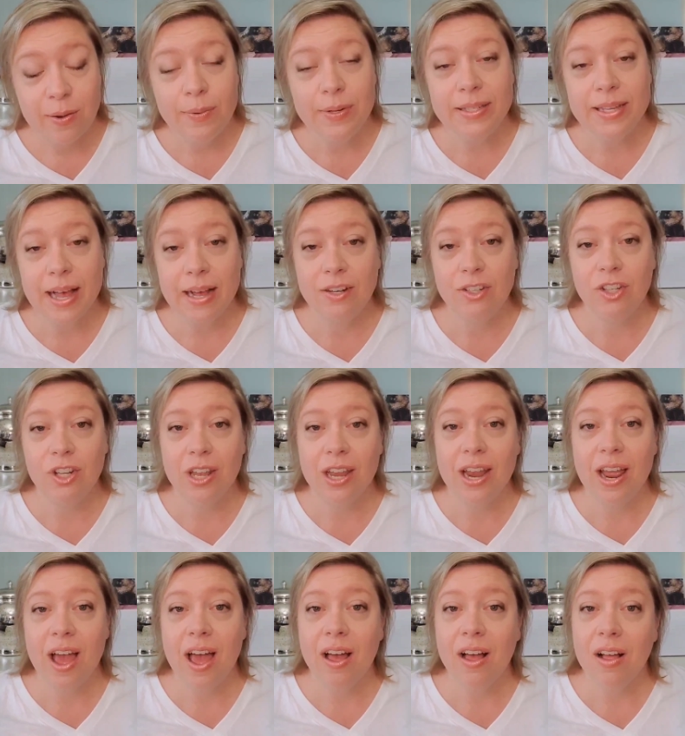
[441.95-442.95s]
It was
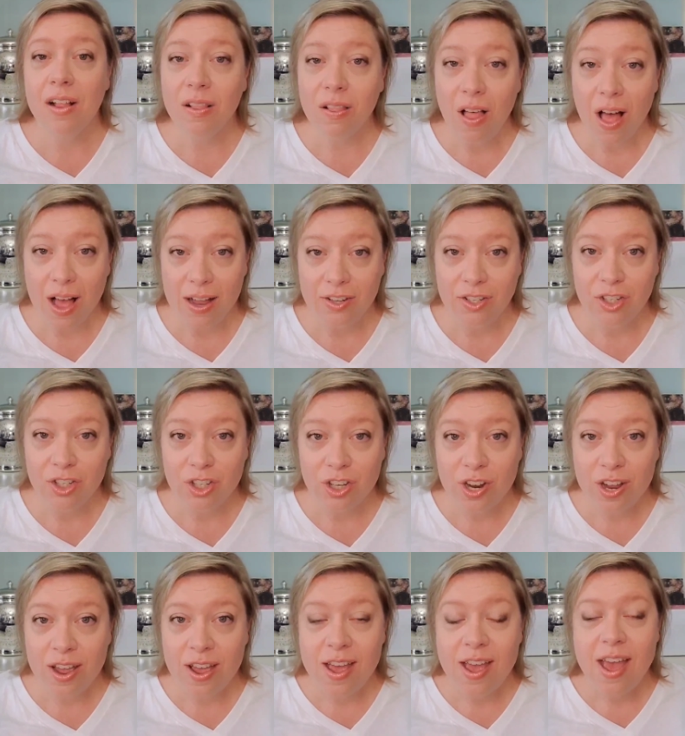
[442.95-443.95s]
actually a
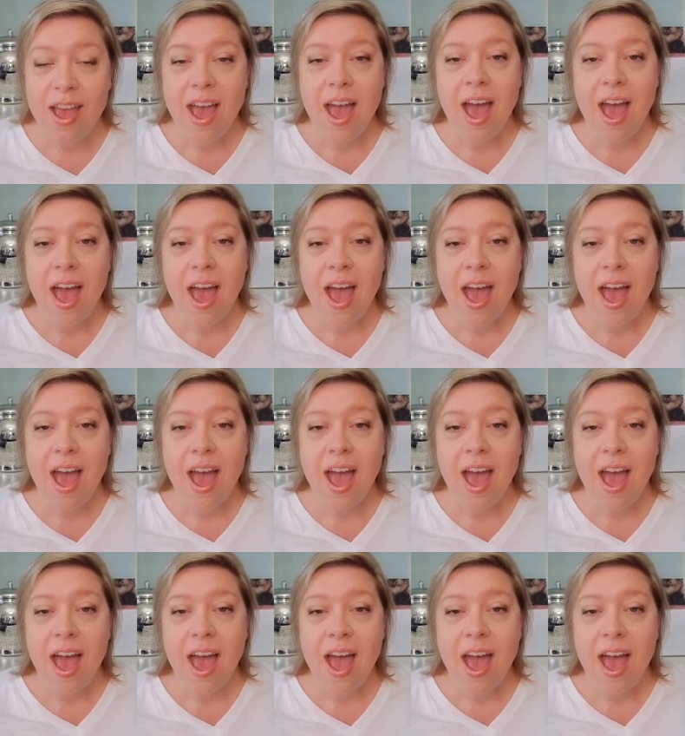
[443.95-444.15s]
clutch.